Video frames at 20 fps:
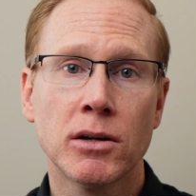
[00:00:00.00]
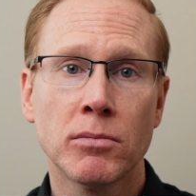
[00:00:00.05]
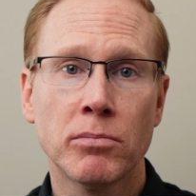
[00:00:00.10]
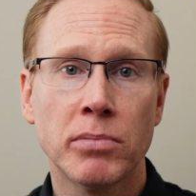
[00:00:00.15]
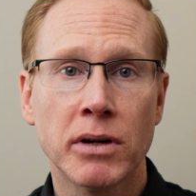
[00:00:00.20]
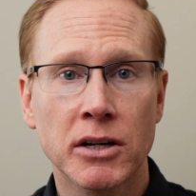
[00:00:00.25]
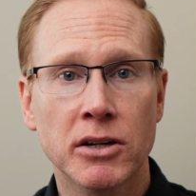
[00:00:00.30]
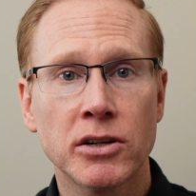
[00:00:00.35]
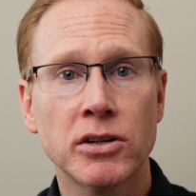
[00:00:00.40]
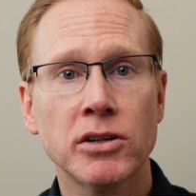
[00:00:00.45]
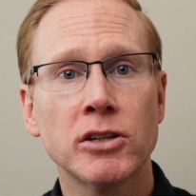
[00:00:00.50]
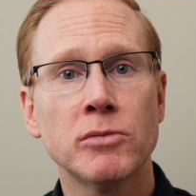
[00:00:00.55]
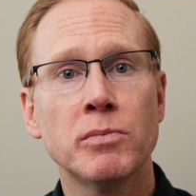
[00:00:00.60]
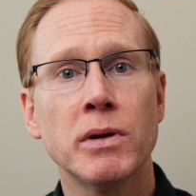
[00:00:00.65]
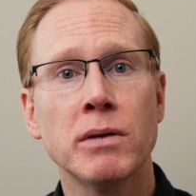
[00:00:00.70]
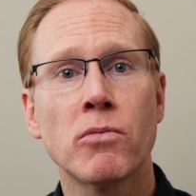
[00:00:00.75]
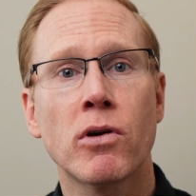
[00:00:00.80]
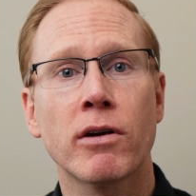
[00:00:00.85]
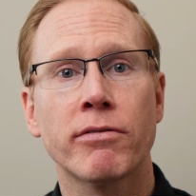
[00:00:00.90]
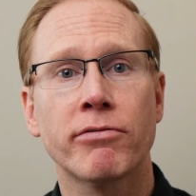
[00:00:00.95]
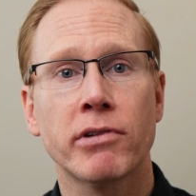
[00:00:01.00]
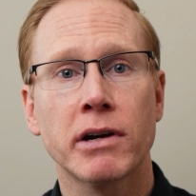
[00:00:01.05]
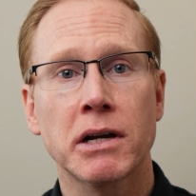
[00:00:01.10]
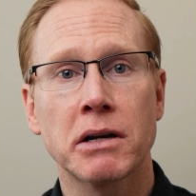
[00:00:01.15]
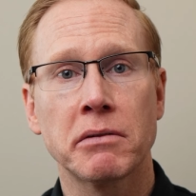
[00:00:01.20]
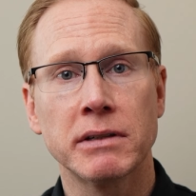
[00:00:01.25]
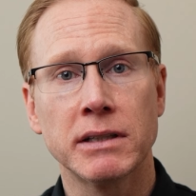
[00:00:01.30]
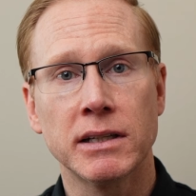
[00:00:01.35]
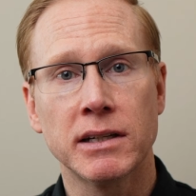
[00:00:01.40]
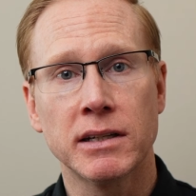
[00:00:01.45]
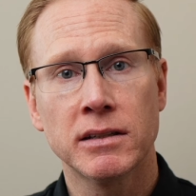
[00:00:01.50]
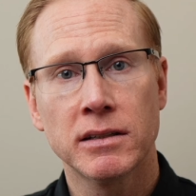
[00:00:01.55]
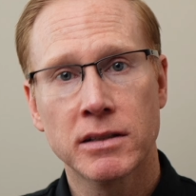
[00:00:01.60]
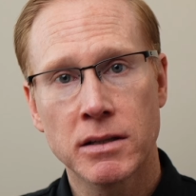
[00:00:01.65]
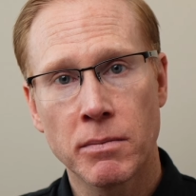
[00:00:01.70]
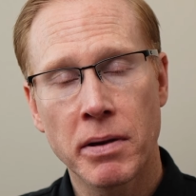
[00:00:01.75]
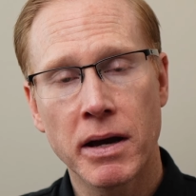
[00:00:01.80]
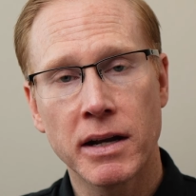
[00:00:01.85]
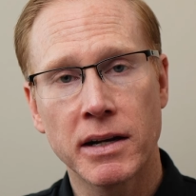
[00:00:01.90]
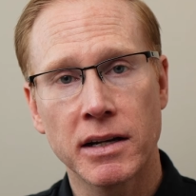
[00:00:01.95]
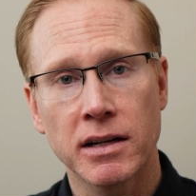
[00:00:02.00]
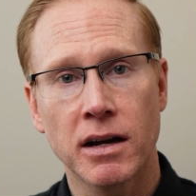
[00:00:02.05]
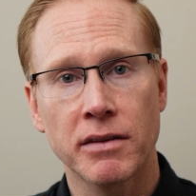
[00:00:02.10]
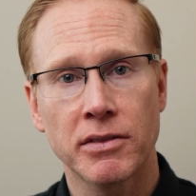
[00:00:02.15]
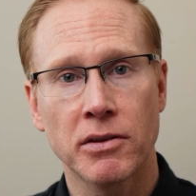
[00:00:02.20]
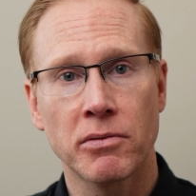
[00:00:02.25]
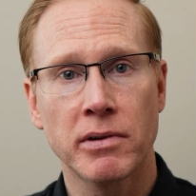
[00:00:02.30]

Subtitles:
but could be more frequently depending on the